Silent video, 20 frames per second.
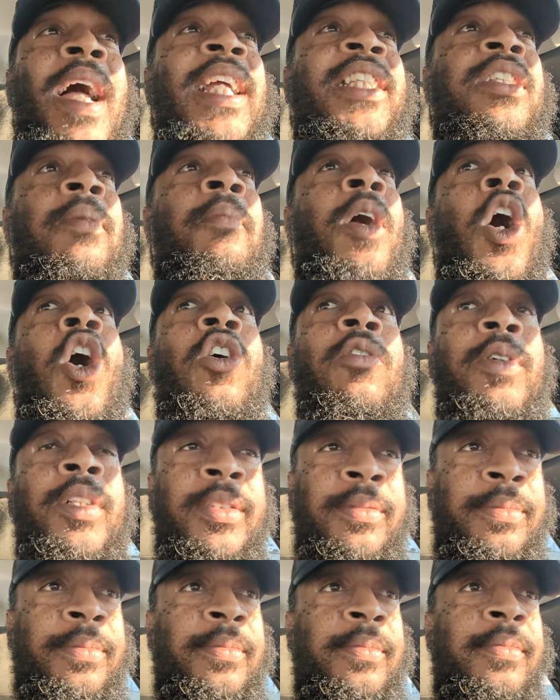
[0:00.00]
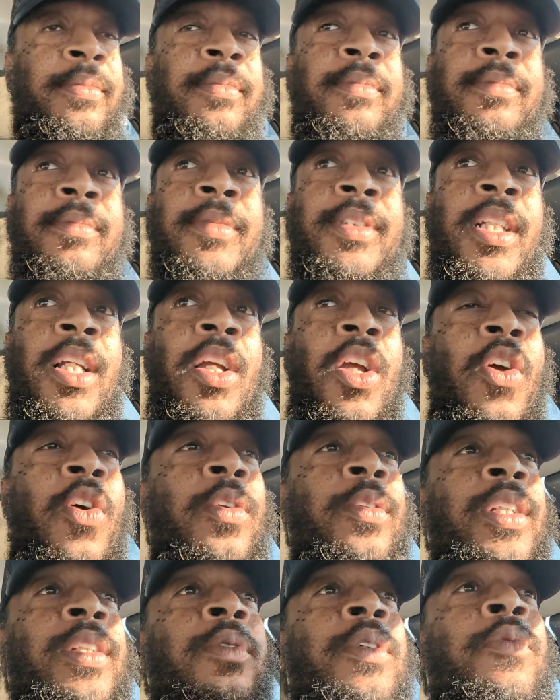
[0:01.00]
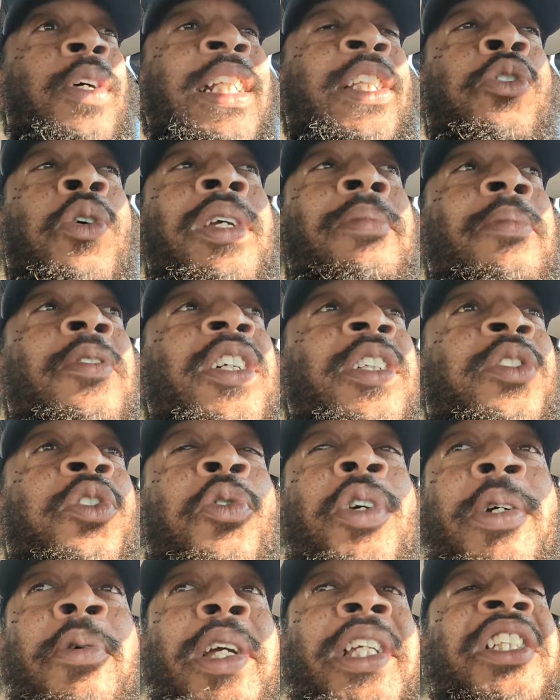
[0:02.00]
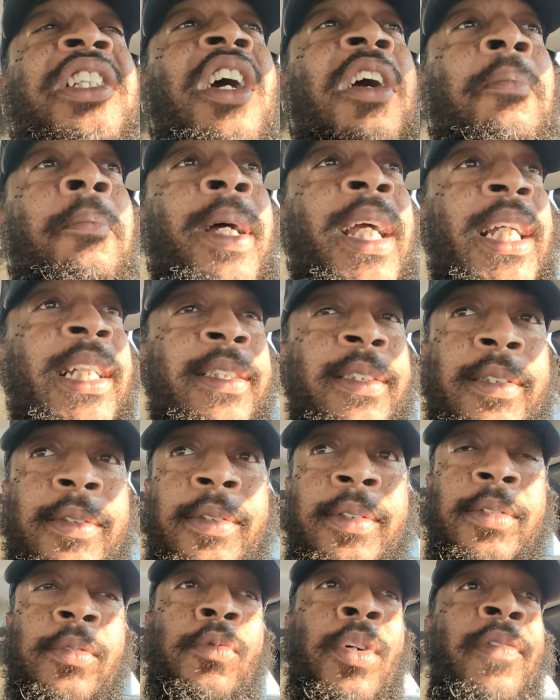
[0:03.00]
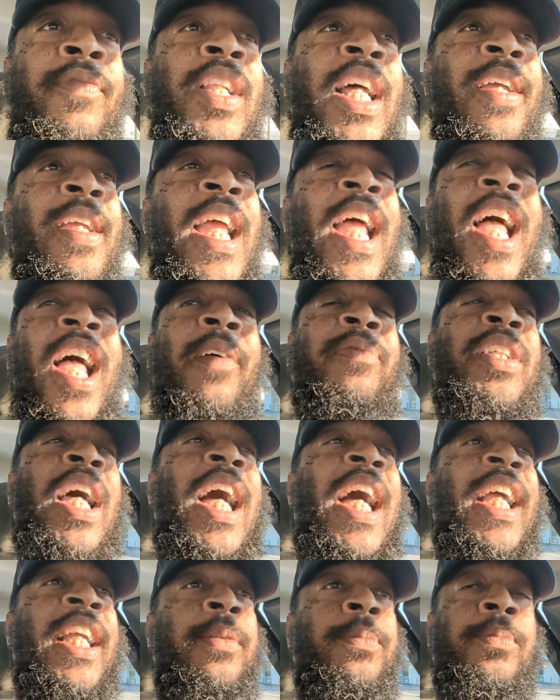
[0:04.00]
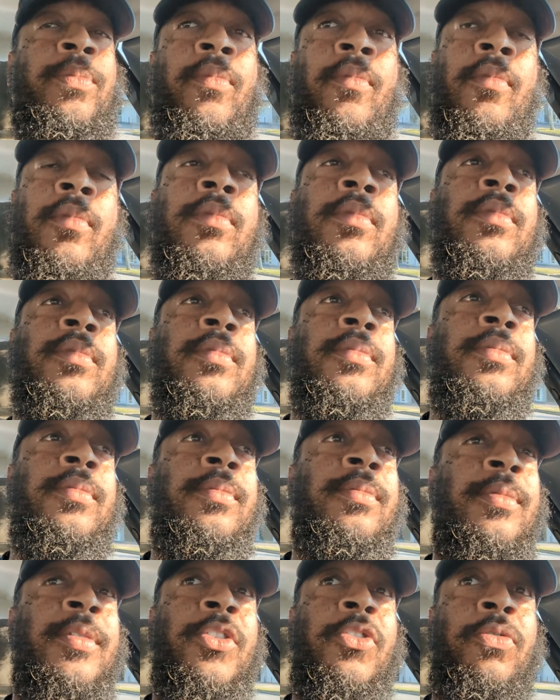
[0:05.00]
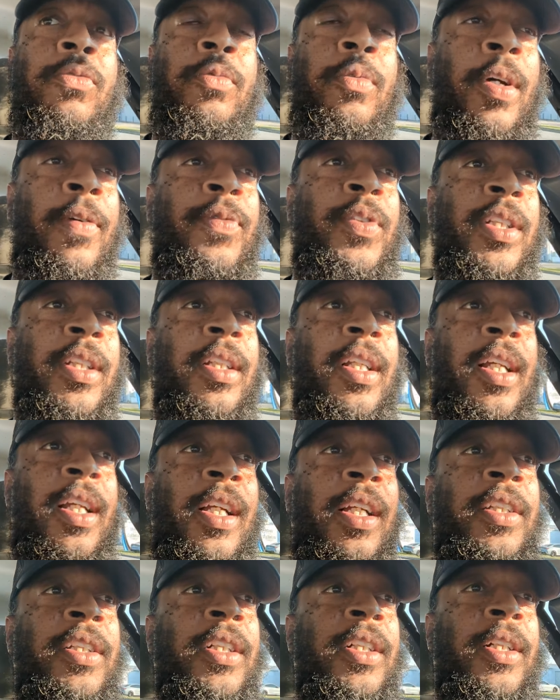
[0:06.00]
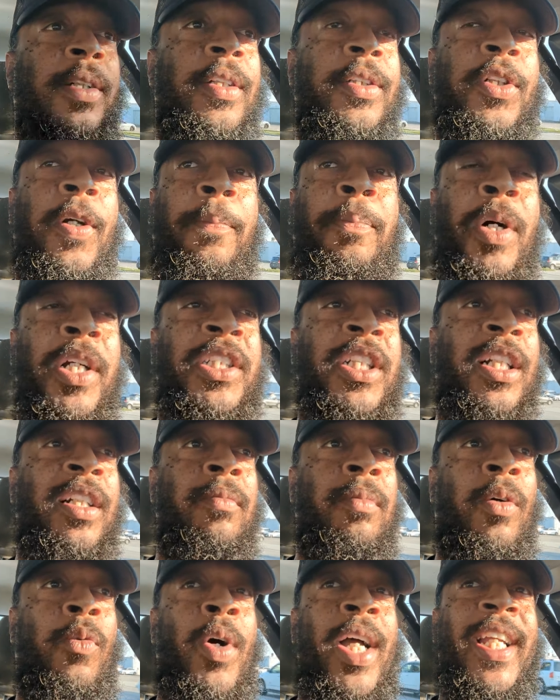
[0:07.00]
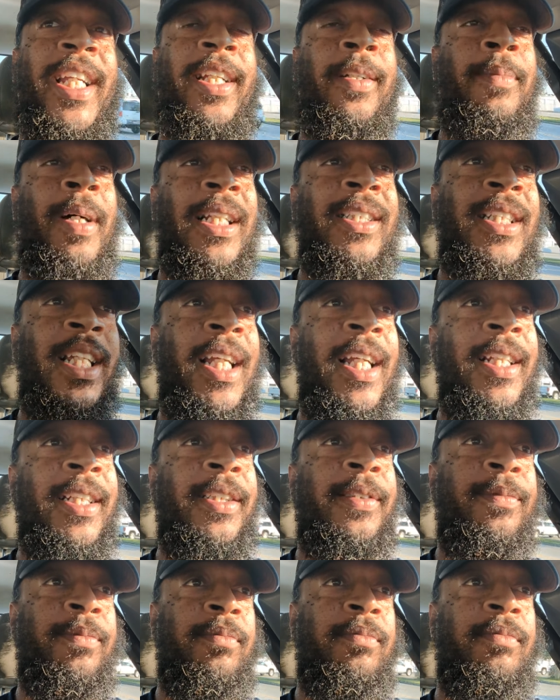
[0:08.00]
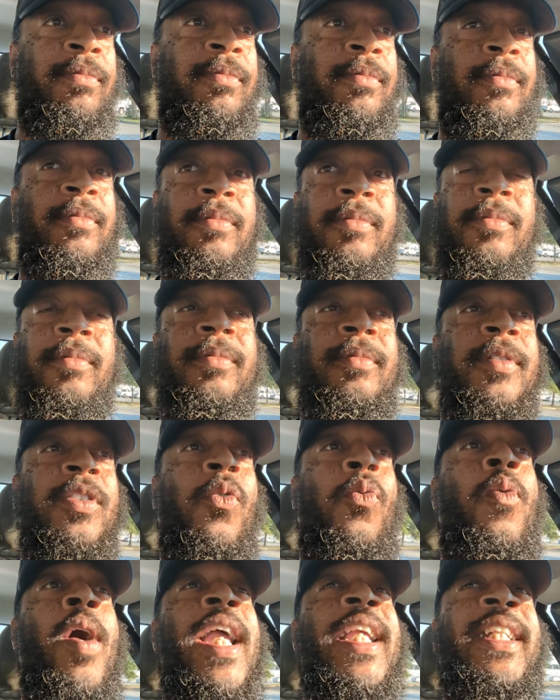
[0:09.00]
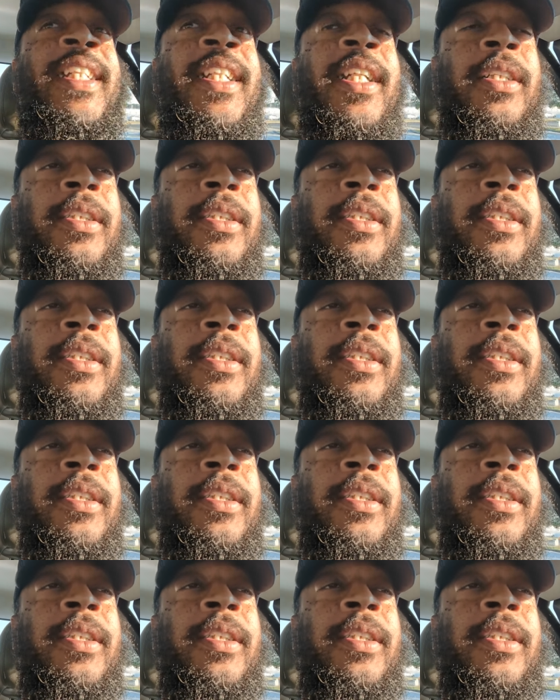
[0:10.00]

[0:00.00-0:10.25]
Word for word: tomorrow. When three months, three weeks come back, what if they ain't have time? What if the, you're, you're pushing them away by saying, wait.